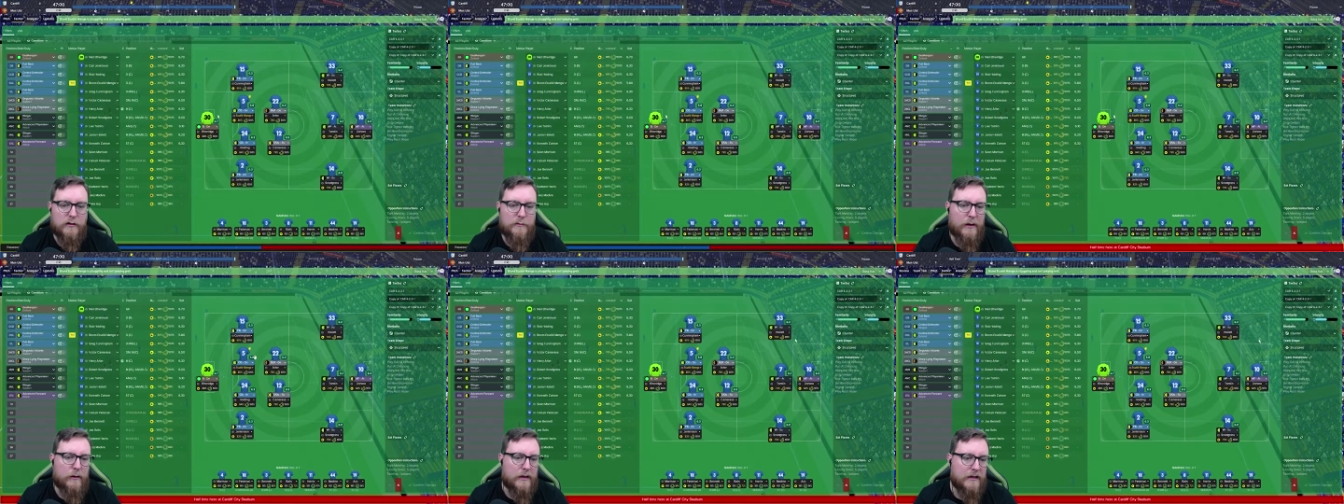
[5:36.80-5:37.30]
be
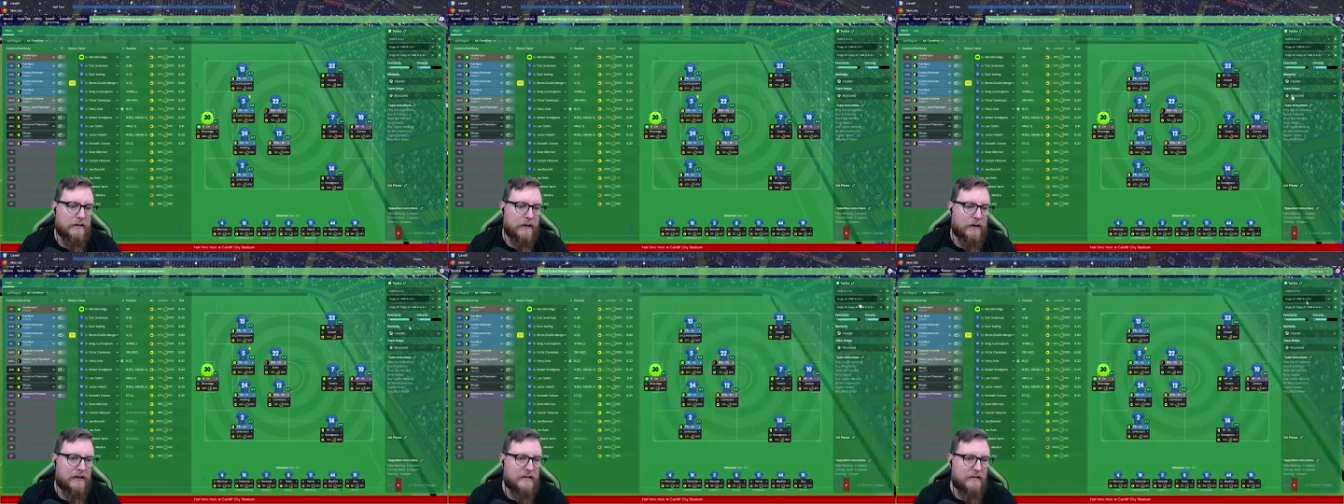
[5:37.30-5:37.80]
honest, like,
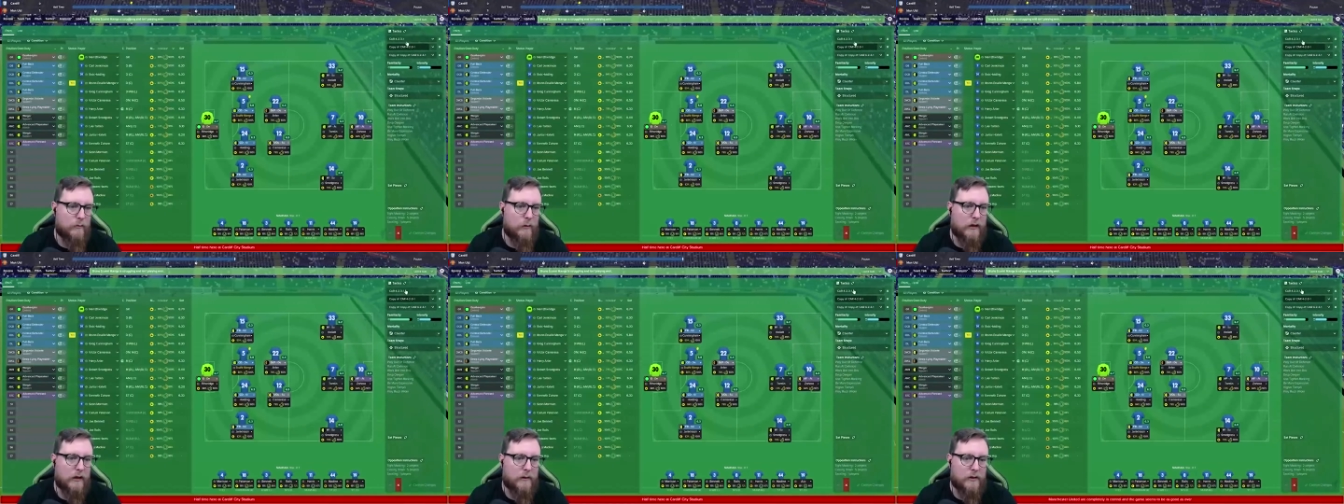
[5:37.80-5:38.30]
this isn't
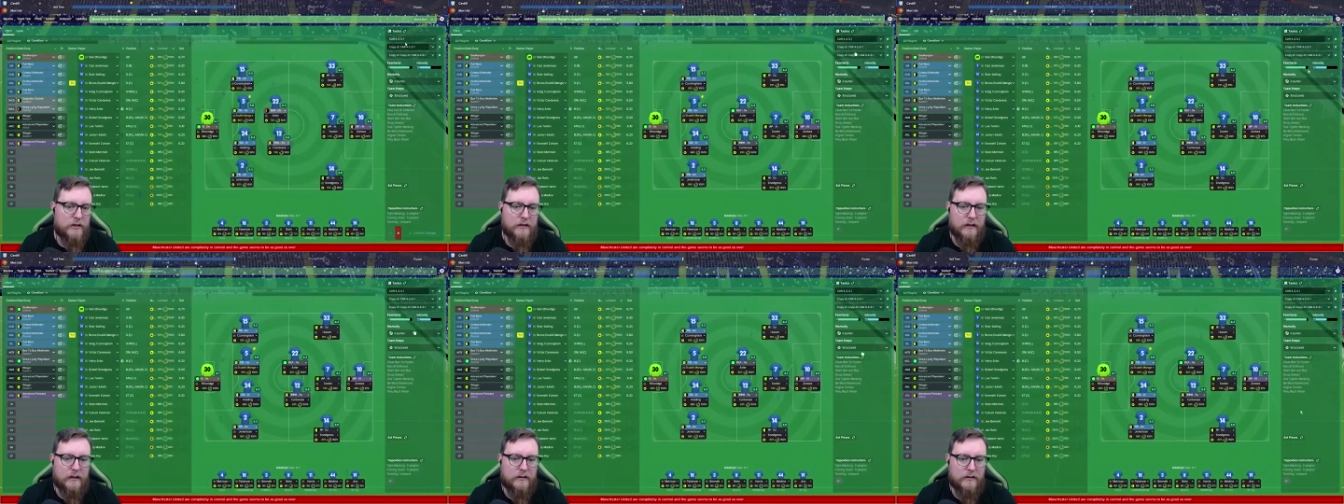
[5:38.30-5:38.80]
working much, is
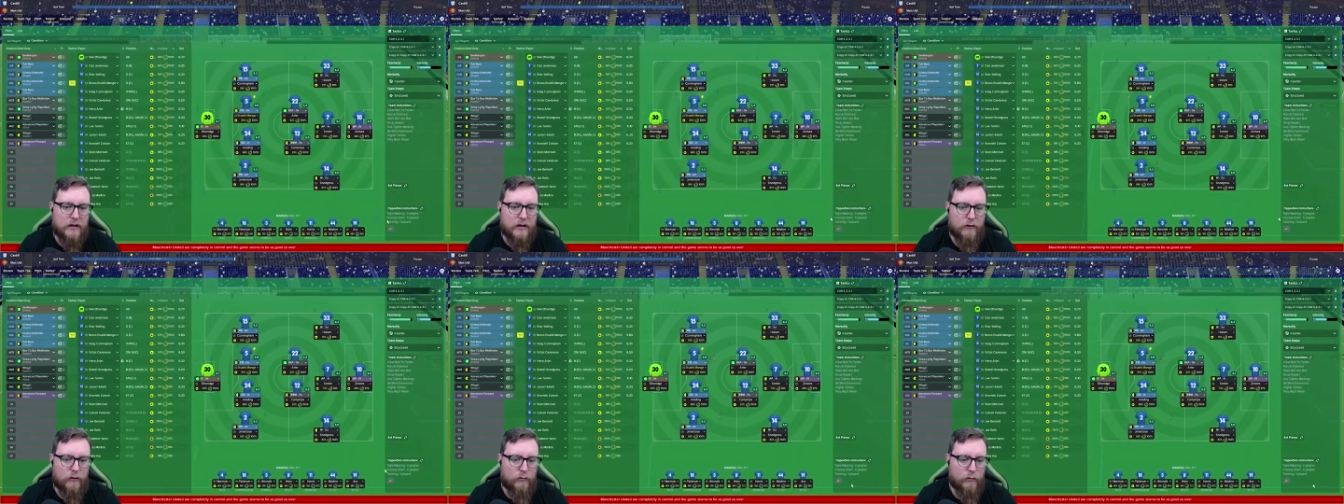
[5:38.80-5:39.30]
it? Let's just go to
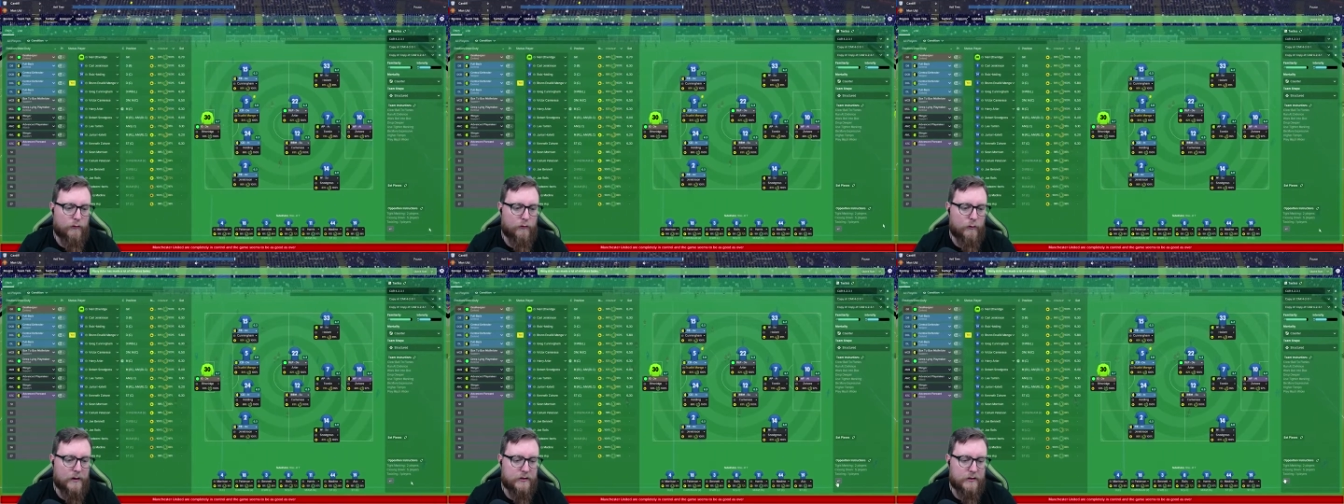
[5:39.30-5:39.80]
normal
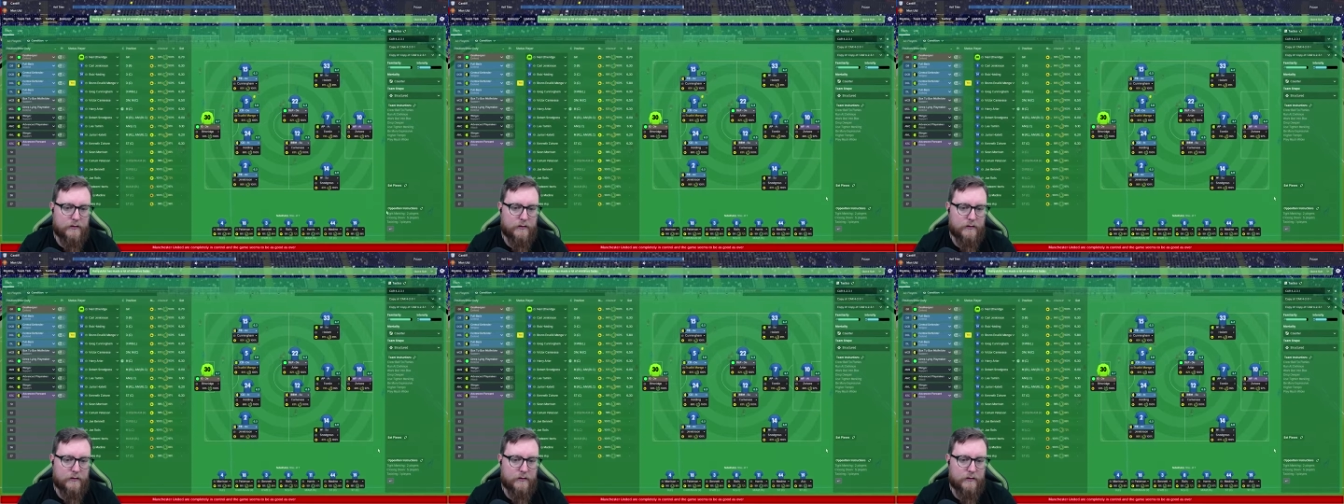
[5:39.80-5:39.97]
formation.